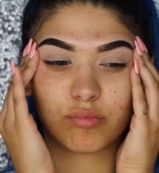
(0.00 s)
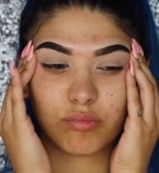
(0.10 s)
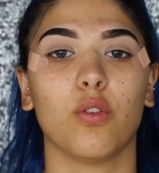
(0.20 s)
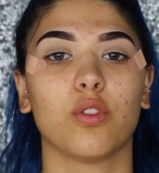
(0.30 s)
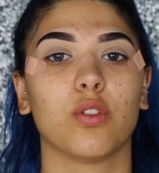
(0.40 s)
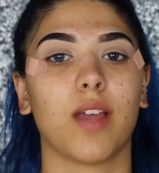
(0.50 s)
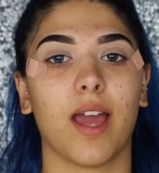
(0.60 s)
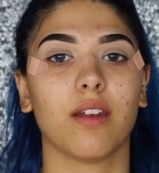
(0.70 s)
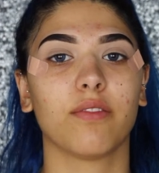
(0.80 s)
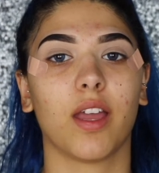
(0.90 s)
So to
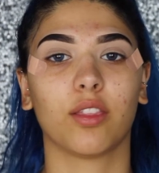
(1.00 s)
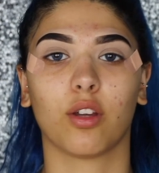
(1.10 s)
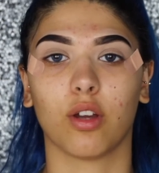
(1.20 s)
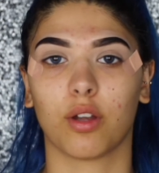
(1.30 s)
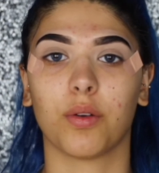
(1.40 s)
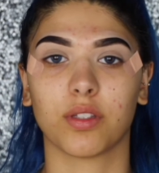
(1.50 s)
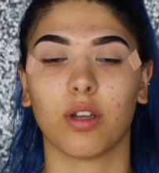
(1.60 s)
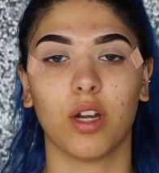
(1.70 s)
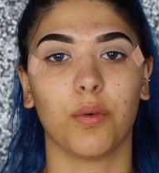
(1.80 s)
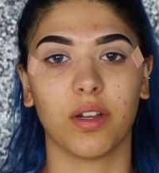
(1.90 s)
kind of get the cut crease
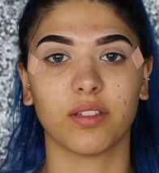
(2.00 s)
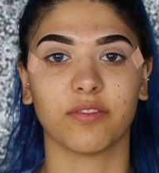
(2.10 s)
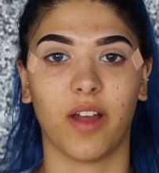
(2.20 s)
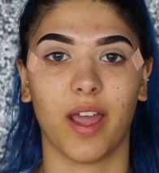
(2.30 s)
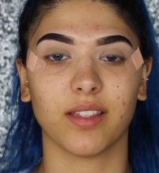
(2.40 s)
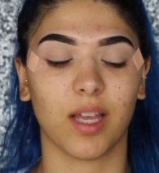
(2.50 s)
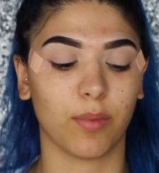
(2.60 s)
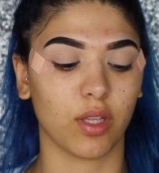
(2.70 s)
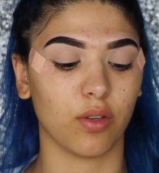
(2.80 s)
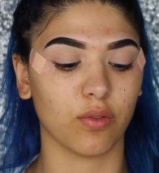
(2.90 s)
color really defined, I'm
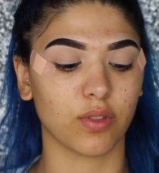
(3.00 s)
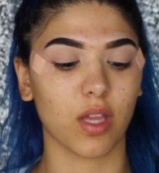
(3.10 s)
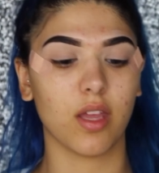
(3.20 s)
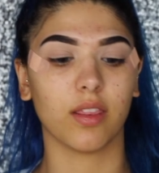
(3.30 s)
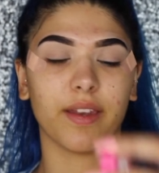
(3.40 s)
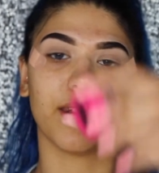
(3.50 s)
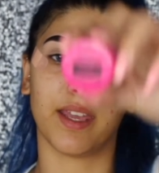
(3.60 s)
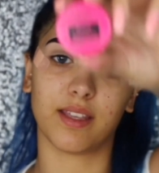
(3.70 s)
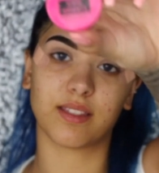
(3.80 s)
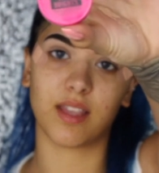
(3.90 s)
going to use the
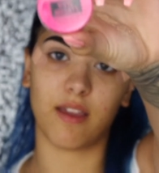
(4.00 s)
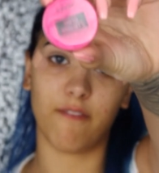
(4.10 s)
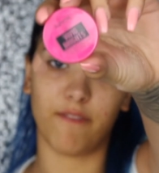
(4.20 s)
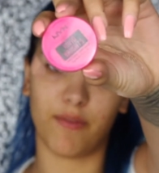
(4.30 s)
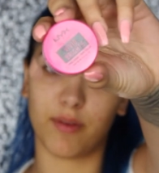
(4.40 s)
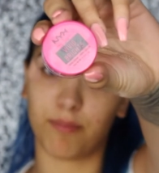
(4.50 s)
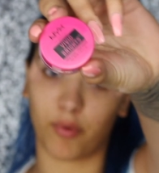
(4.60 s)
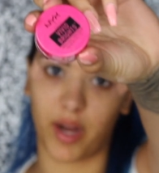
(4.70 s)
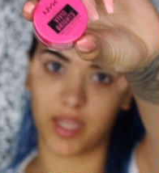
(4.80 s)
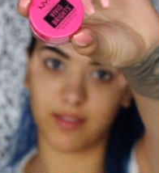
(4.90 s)
NYX Vivid
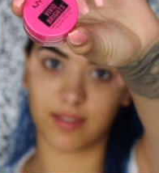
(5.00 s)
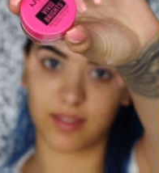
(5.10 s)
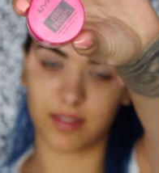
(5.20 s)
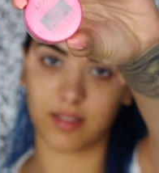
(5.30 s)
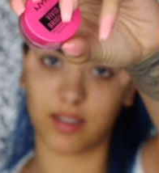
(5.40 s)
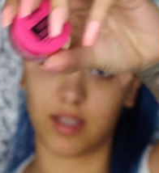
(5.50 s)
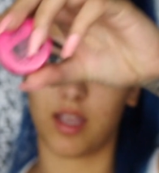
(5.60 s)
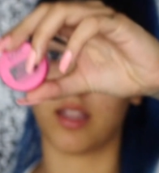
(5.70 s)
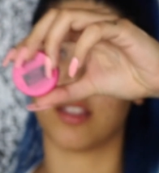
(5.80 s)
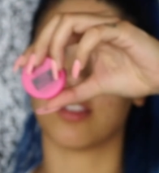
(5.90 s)
Brights
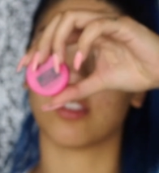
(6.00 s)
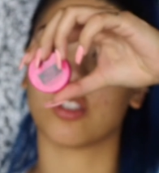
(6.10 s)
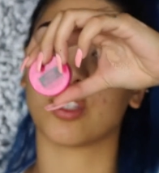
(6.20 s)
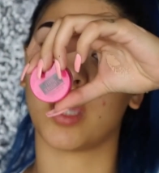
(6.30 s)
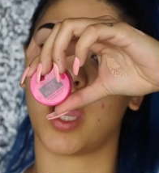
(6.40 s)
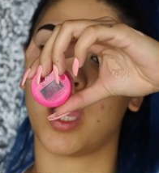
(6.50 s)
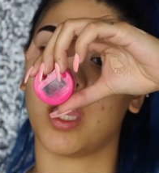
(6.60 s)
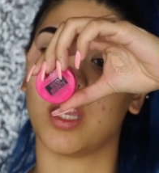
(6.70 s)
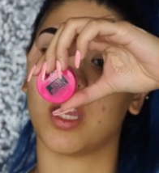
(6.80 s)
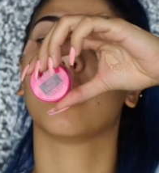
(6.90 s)
and this is the
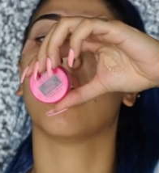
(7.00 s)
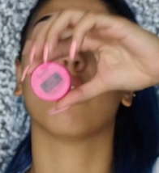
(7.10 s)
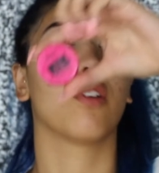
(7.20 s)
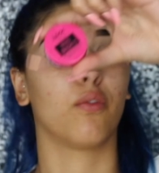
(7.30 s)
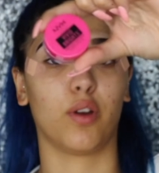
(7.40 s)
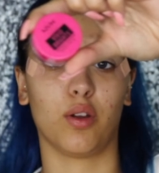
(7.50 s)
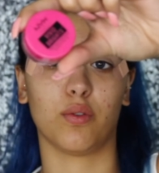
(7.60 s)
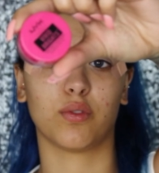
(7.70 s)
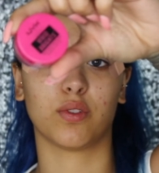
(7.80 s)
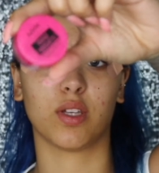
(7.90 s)
shade Love
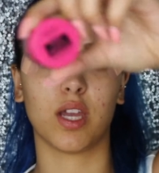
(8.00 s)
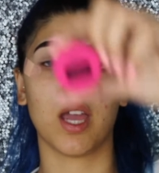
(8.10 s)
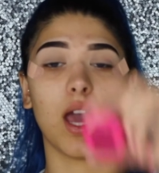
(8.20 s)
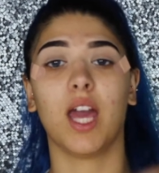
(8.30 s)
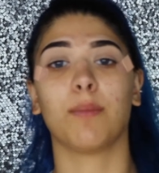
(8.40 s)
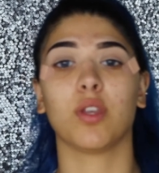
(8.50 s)
Overdose. And I'm